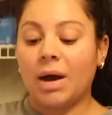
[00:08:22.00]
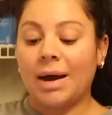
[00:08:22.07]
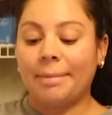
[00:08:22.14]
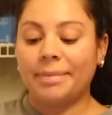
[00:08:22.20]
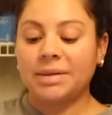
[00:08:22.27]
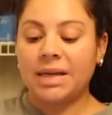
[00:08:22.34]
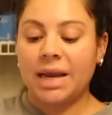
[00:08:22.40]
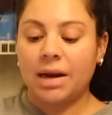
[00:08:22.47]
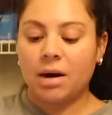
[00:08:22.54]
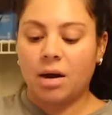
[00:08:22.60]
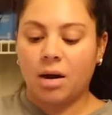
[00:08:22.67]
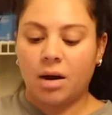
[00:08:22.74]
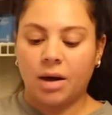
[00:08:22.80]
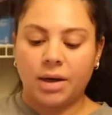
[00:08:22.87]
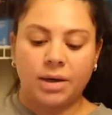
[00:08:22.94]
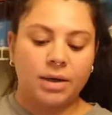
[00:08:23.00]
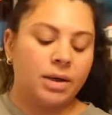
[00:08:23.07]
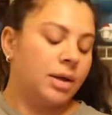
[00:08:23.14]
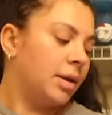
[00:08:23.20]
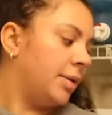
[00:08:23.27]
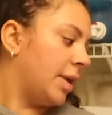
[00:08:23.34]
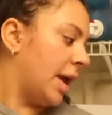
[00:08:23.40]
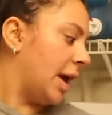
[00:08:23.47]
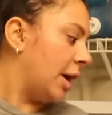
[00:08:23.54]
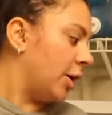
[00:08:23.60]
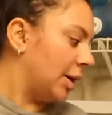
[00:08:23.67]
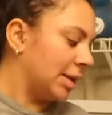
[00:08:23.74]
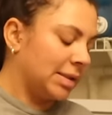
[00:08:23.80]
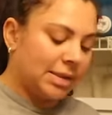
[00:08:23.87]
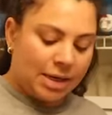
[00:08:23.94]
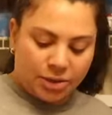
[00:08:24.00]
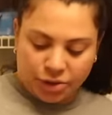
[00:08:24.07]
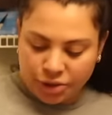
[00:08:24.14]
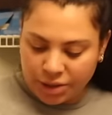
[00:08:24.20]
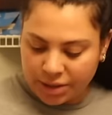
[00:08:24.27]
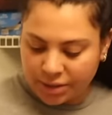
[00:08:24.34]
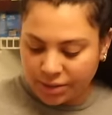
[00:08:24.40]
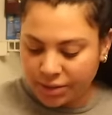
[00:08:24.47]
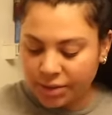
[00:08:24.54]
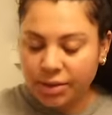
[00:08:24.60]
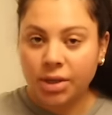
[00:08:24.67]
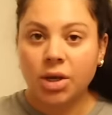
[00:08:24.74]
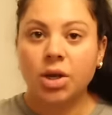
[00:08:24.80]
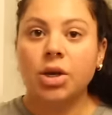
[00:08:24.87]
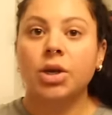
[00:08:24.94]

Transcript: Update on the hair extensions.